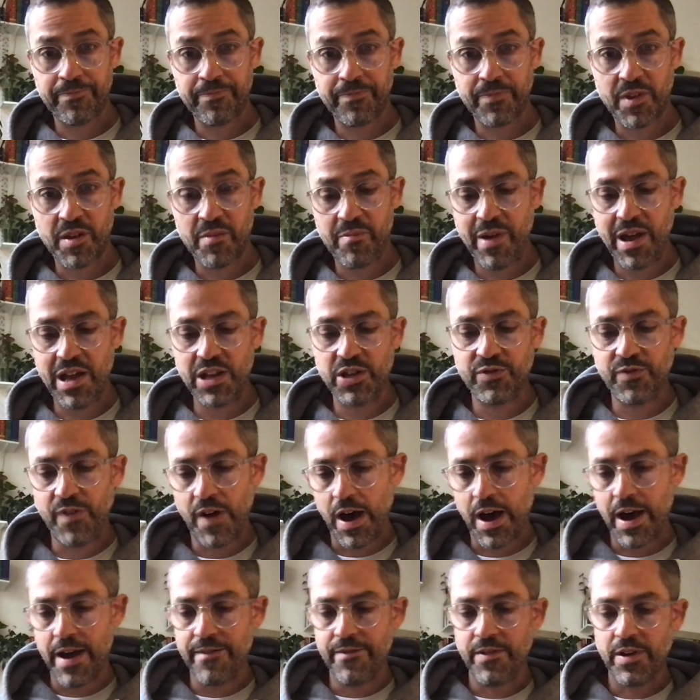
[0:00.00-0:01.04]
Page
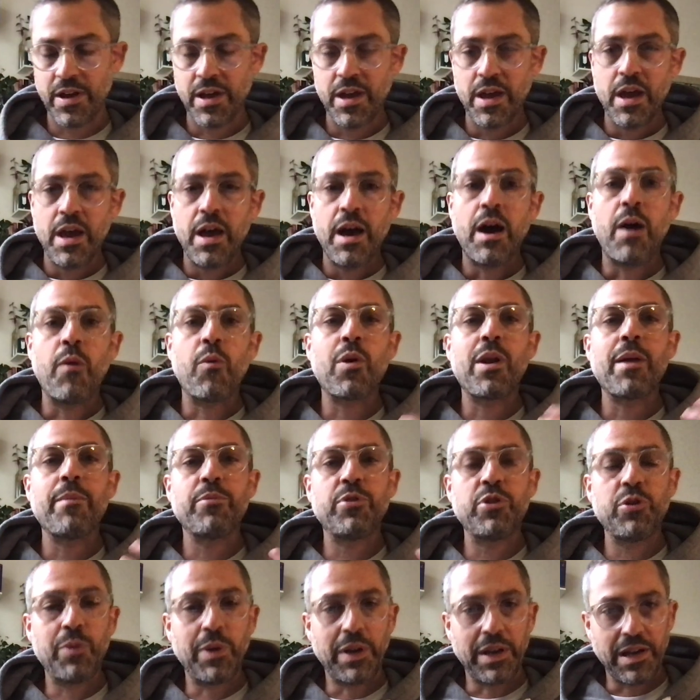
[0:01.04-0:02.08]
5 what I'm
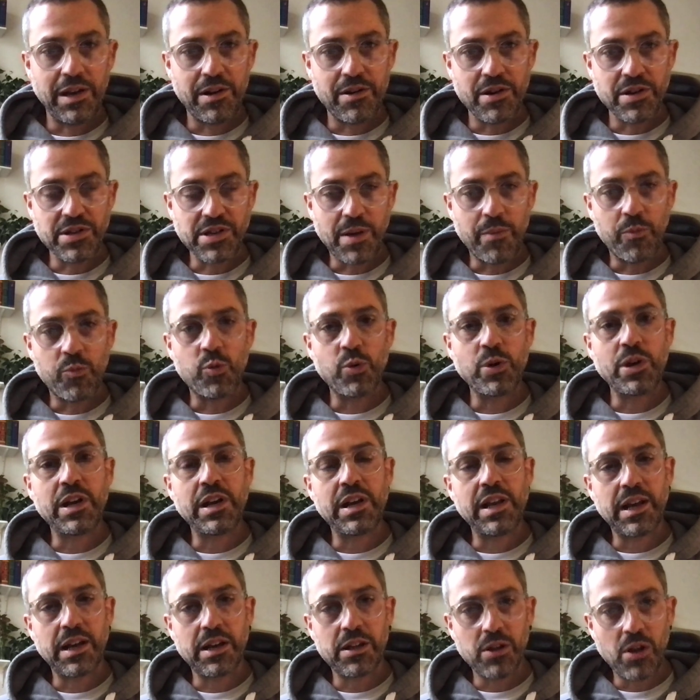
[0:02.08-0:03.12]
doing here is I'm
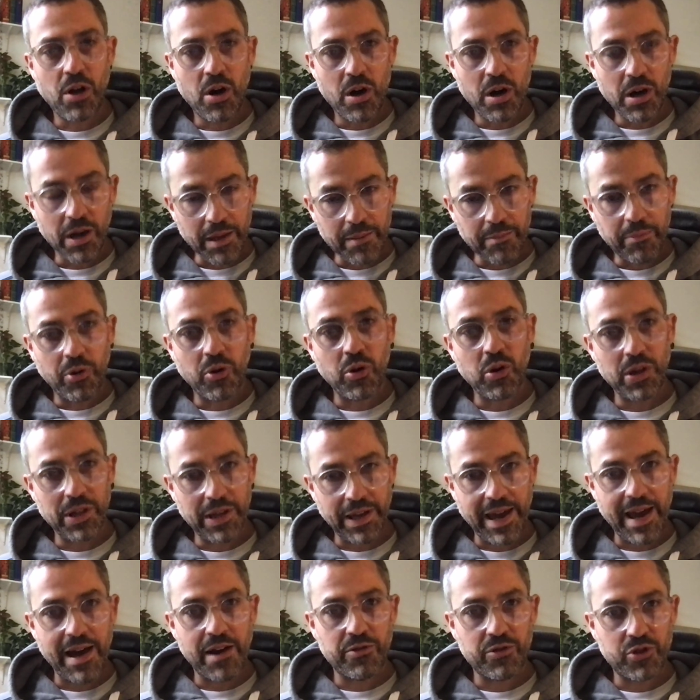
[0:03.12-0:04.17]
reading along and pulling
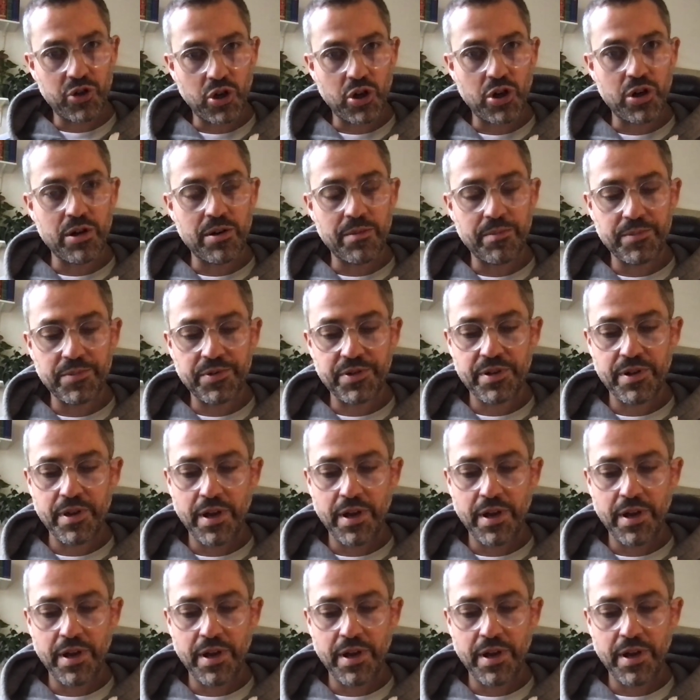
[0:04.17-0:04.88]
out terms